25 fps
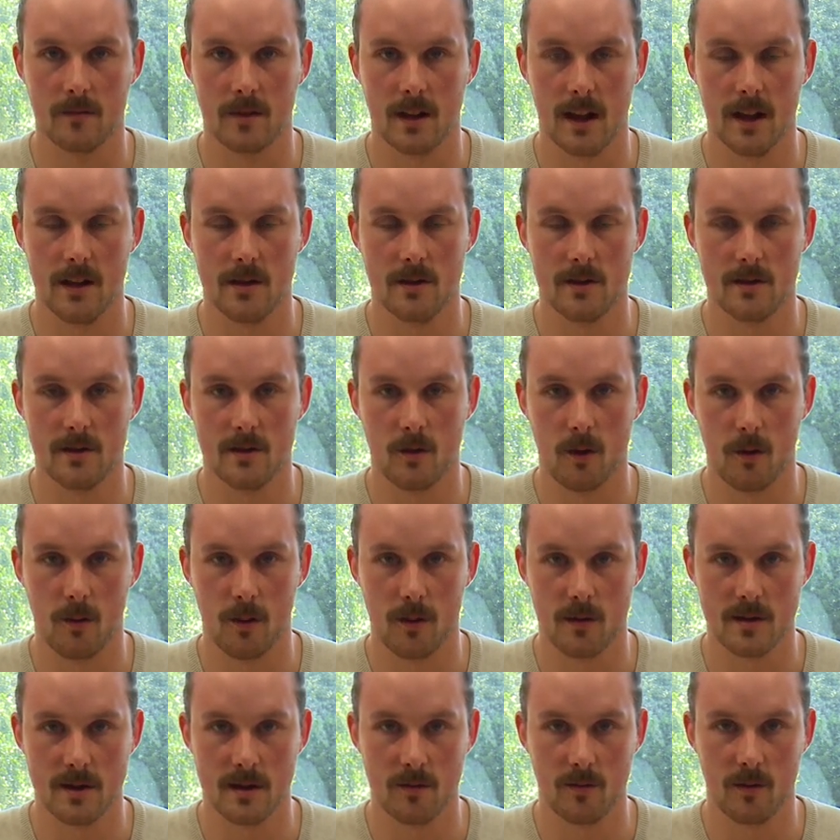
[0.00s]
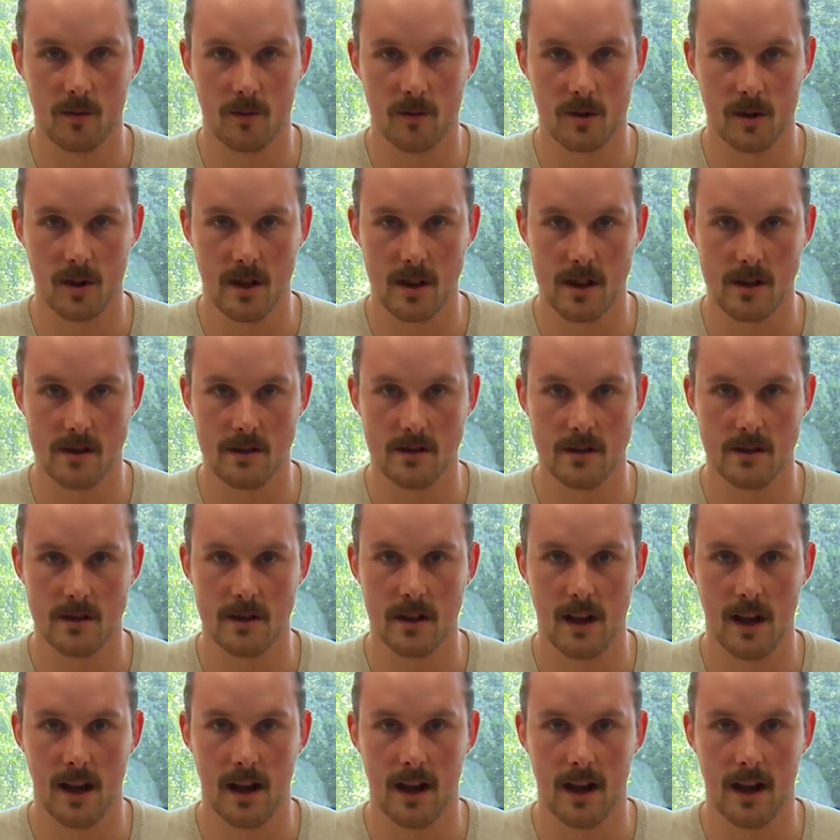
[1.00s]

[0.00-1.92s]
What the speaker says: Kids know about simple machines,